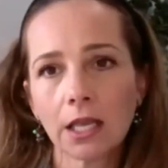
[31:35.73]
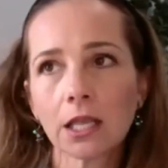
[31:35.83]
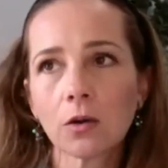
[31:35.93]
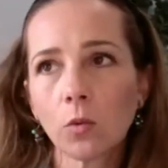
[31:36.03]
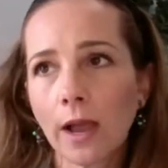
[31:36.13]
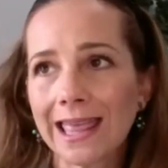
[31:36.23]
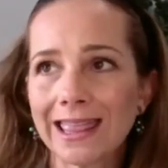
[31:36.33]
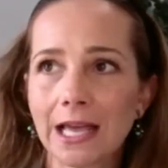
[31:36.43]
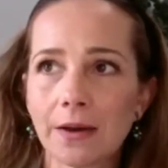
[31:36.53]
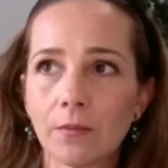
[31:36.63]
in a way
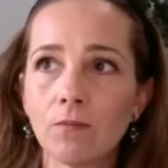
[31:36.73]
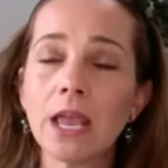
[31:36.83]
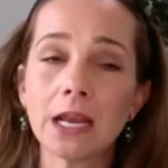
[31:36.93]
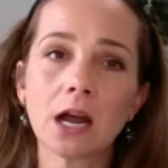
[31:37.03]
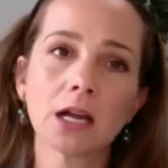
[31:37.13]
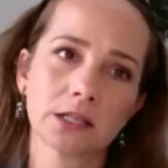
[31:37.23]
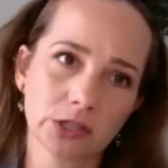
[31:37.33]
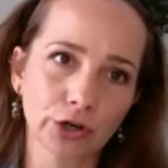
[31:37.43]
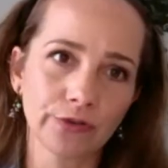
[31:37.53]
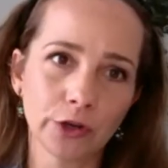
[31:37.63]
that may not
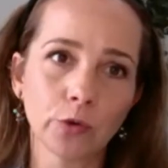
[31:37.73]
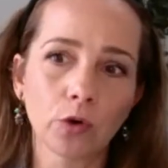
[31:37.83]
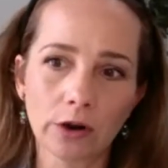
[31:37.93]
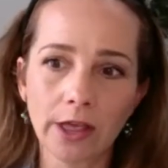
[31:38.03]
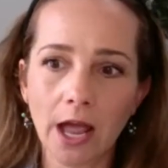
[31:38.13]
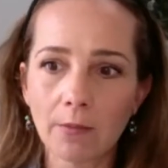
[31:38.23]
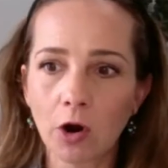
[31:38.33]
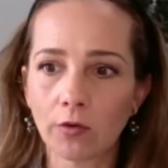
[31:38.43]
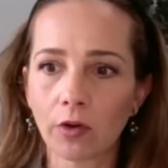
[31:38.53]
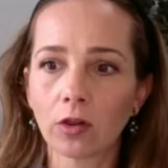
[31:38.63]
serve you or them
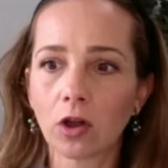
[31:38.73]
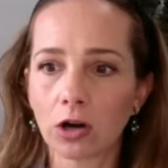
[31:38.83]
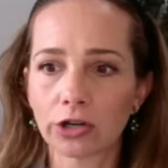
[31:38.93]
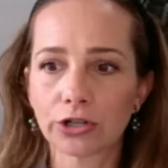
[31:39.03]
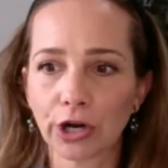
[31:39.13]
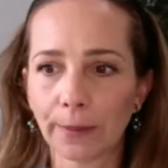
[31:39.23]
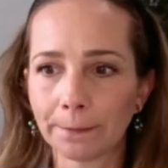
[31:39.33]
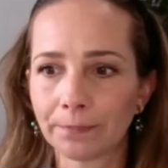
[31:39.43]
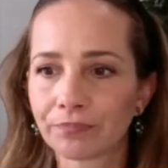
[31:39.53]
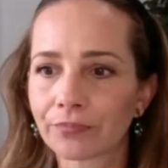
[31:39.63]
over the longer
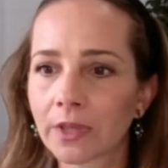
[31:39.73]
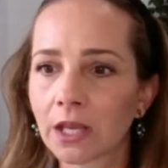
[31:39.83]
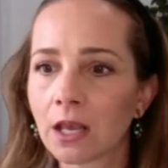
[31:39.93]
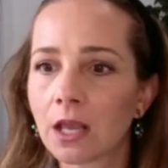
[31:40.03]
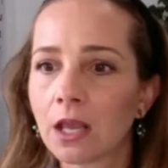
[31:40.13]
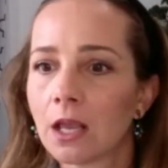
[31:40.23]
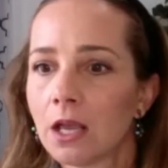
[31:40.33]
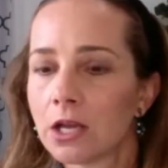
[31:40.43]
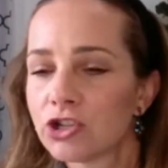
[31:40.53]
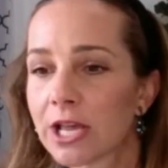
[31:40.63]
term.
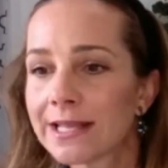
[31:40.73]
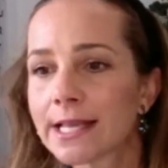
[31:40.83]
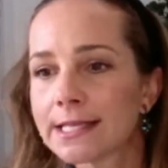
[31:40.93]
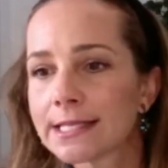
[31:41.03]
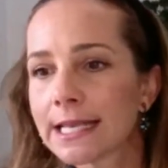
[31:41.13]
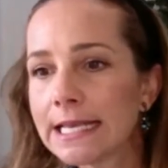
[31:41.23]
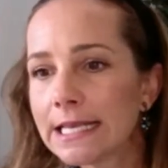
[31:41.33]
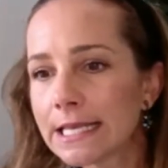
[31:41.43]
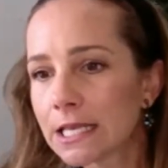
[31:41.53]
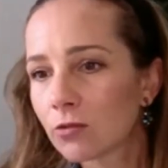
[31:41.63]
Jen says,
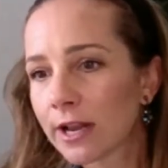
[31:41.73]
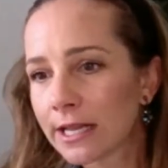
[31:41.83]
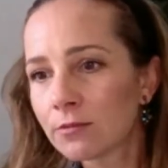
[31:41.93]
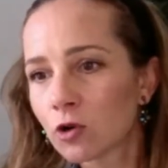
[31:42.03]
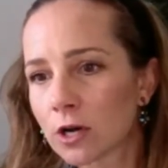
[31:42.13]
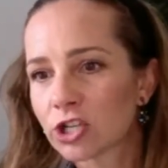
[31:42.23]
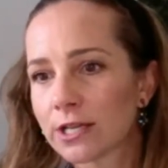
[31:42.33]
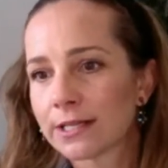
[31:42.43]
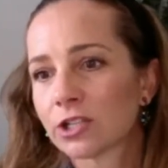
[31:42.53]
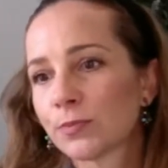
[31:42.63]
is, a random question,
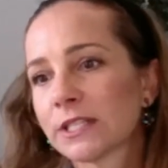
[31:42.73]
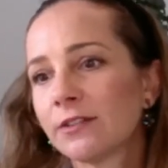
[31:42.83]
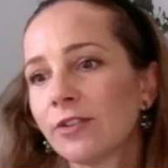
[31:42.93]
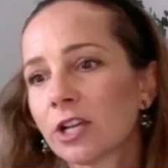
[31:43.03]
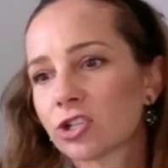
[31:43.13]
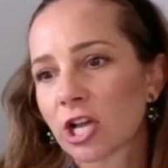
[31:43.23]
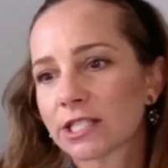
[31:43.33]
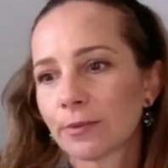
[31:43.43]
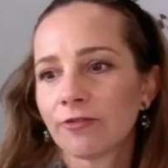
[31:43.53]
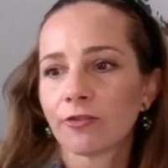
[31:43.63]
is there specific
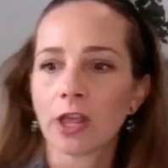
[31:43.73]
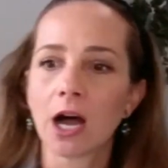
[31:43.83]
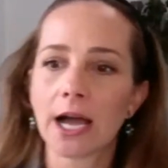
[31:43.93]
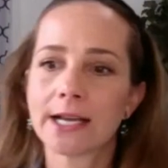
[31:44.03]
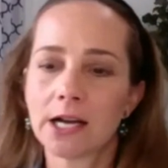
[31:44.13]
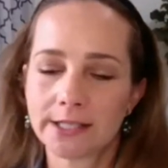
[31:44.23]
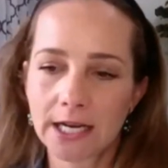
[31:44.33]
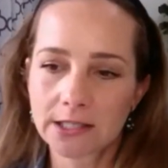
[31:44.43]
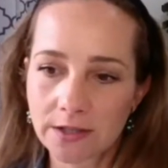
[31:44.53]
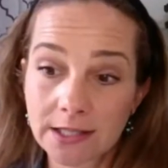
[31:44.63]
adjustment for the eye
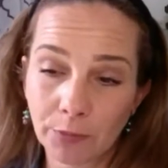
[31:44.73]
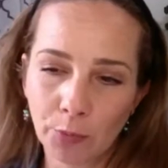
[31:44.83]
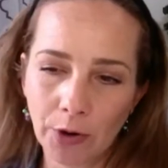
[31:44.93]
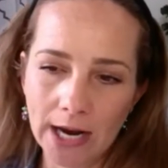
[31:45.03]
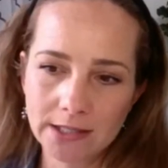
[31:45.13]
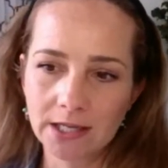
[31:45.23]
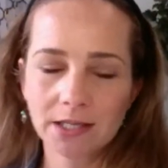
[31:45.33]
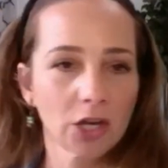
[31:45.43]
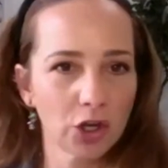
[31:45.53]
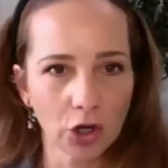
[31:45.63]
contact on SimplePractice?
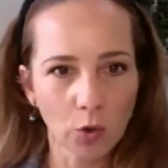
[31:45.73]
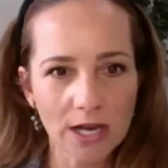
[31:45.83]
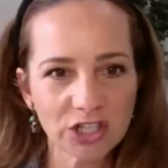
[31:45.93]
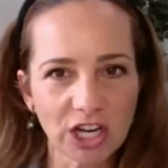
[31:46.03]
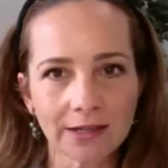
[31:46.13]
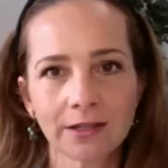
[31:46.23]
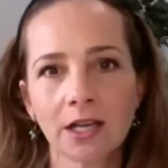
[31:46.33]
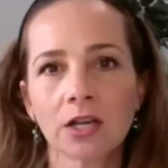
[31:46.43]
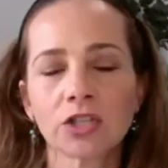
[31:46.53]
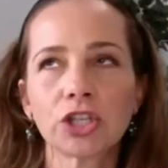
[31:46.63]
Good question.
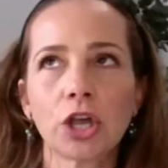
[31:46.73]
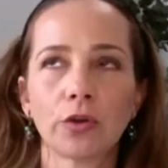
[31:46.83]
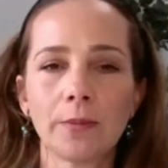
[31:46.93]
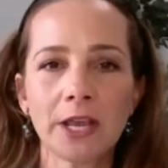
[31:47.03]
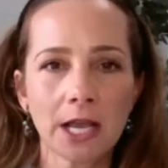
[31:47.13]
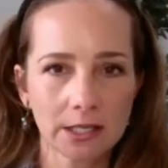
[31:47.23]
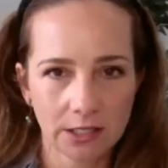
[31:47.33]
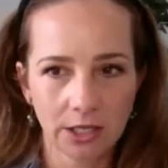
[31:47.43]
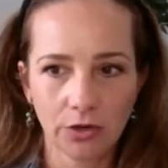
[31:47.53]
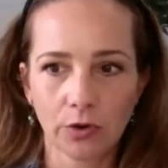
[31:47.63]
So let me
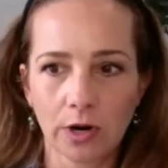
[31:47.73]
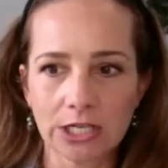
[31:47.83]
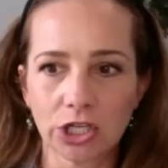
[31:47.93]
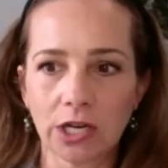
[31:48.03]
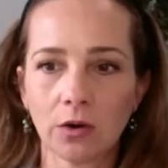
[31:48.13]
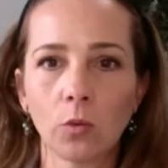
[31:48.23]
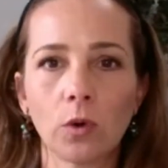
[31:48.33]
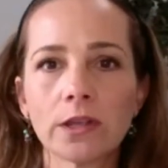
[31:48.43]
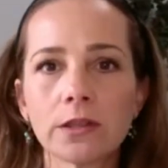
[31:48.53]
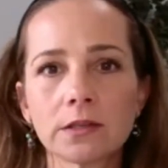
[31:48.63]
ask you a question.
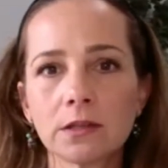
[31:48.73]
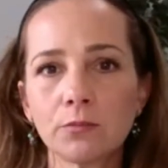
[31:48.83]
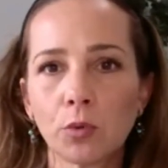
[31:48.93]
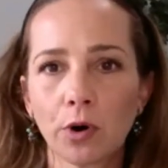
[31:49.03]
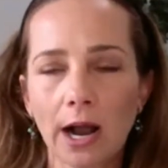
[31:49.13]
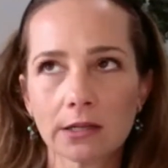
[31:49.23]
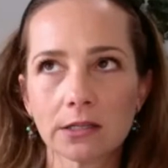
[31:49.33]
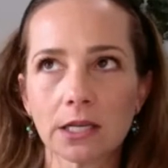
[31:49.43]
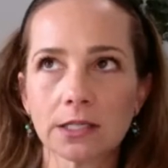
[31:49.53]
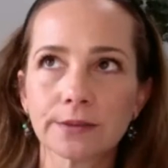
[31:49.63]
With
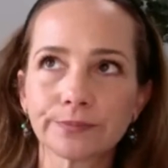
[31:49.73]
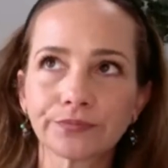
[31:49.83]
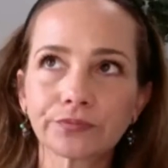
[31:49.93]
SimplePractice,